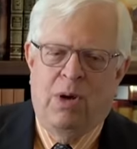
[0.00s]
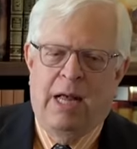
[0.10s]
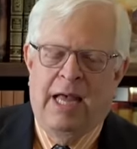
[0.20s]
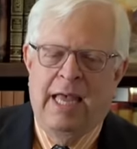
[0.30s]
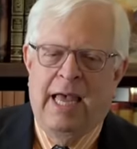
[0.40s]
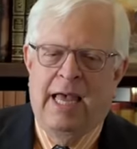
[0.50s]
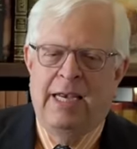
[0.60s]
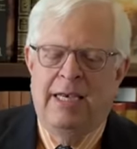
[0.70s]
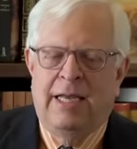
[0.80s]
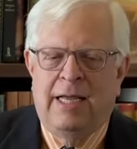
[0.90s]
I
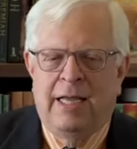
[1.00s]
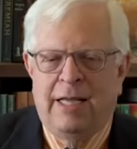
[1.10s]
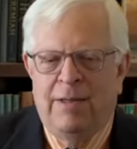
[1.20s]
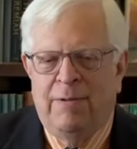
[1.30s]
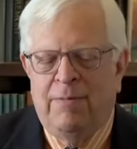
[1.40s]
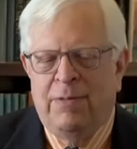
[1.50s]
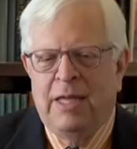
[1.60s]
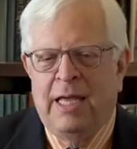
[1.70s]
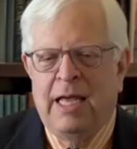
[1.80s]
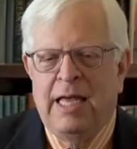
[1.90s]
had uh,
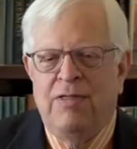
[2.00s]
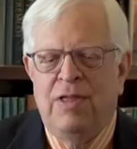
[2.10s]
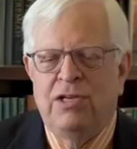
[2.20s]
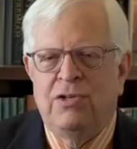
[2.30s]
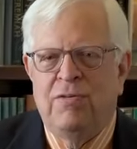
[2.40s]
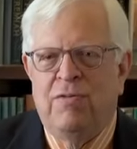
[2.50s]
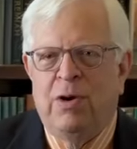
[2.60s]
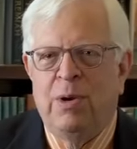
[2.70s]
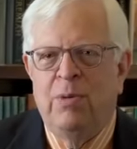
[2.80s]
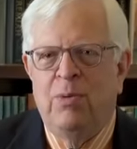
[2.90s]
in this
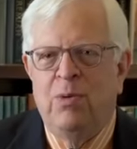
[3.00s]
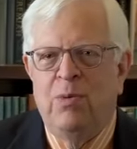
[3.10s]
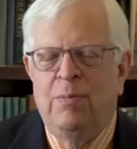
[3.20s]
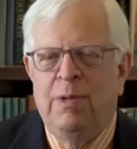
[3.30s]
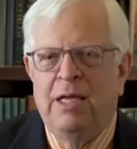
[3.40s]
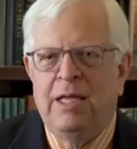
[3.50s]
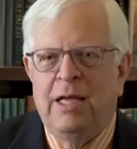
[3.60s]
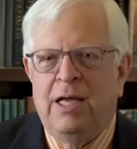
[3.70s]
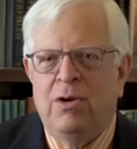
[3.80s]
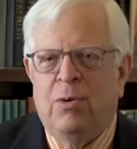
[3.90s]
very room
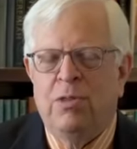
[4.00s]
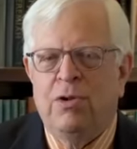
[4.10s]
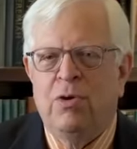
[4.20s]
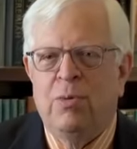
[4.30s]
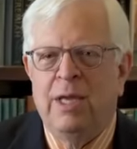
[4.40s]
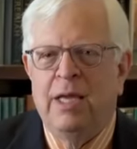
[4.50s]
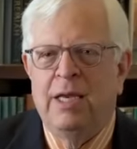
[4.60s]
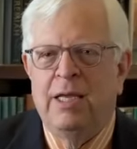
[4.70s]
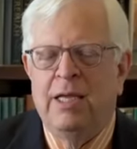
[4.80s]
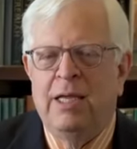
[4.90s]
a North
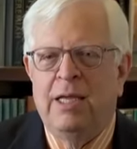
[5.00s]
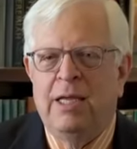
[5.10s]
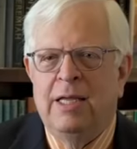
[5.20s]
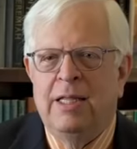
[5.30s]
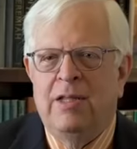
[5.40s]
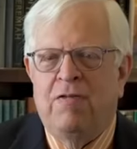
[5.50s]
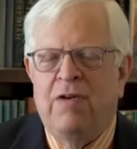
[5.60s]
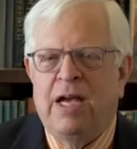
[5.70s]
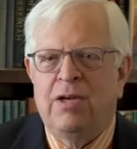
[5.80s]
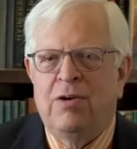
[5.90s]
Korean
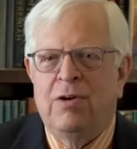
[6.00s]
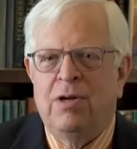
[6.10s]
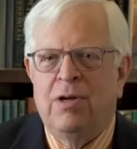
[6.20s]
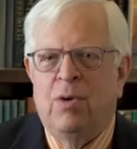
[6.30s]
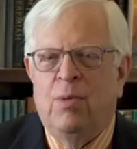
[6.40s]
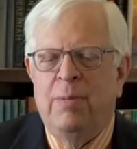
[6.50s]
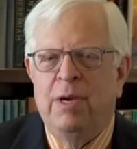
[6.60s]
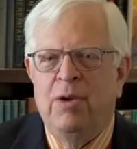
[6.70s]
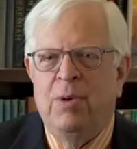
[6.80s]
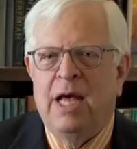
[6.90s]
defector, a
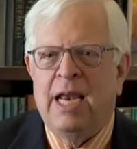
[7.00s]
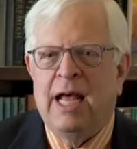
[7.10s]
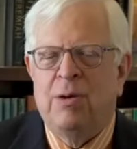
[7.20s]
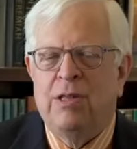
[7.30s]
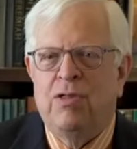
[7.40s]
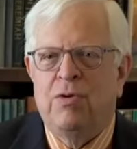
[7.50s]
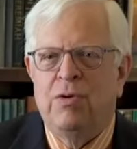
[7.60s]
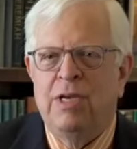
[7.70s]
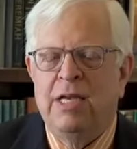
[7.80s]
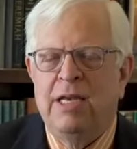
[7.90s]
woman who got out at
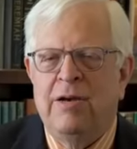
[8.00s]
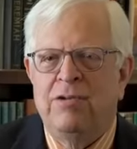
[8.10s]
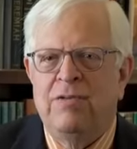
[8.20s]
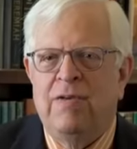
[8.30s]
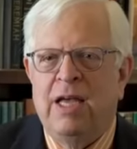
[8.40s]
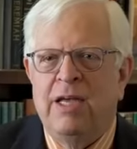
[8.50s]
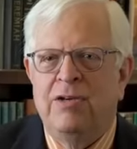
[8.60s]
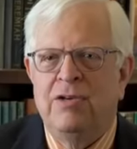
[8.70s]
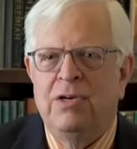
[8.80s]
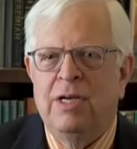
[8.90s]
13 years of
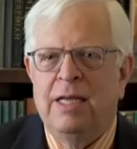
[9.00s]
age.